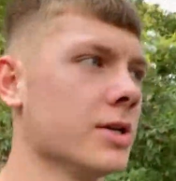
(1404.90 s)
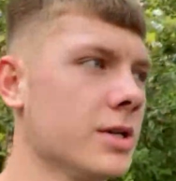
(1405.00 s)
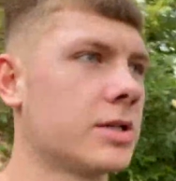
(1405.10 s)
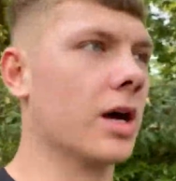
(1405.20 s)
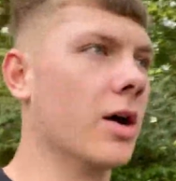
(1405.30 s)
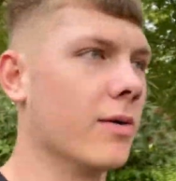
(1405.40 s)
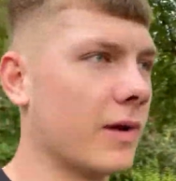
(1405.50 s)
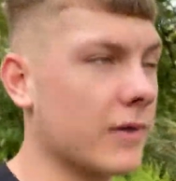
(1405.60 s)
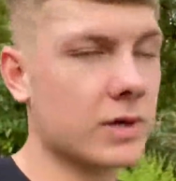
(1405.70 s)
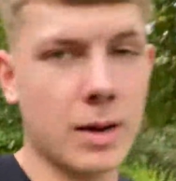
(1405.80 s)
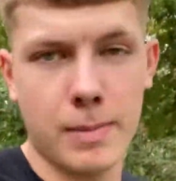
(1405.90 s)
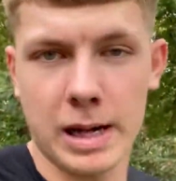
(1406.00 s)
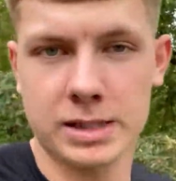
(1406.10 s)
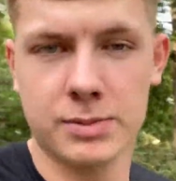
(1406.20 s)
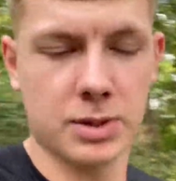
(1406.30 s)
So if I ever come
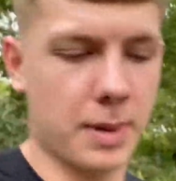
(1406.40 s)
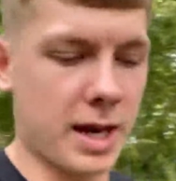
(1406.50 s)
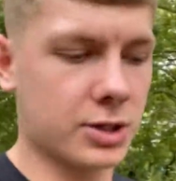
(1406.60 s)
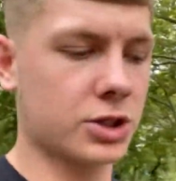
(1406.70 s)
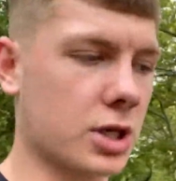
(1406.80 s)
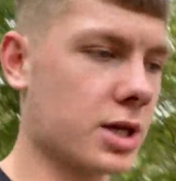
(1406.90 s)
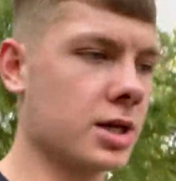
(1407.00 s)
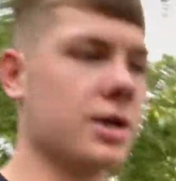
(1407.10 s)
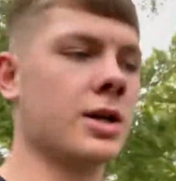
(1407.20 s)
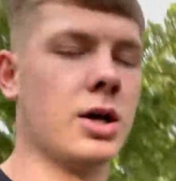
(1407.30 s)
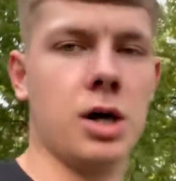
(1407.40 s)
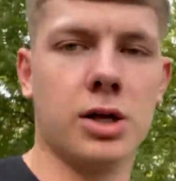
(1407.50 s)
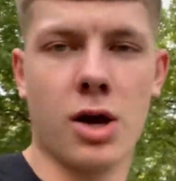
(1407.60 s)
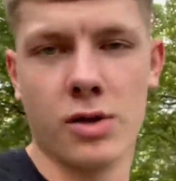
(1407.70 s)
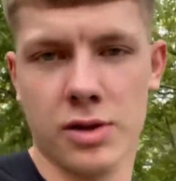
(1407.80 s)
back to Budapest, I
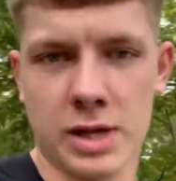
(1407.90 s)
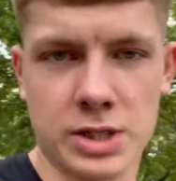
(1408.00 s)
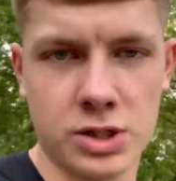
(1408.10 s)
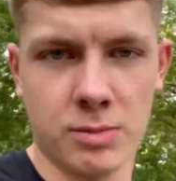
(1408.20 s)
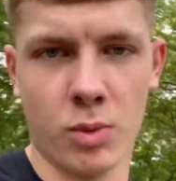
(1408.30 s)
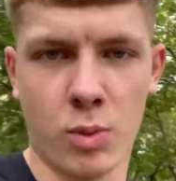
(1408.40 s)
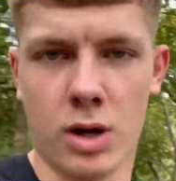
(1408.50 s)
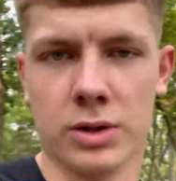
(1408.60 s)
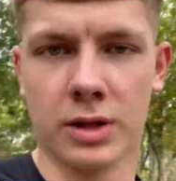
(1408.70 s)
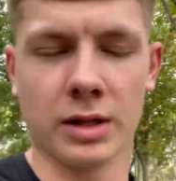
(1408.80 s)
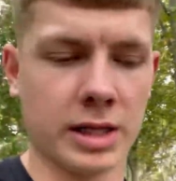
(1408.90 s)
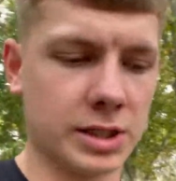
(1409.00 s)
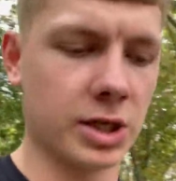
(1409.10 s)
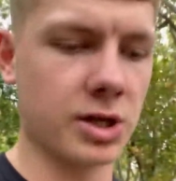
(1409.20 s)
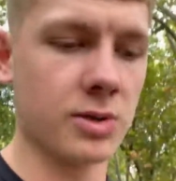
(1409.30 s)
know that that's number one on the list
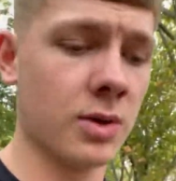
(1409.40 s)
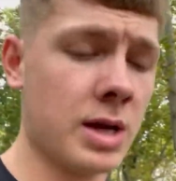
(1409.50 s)
to do.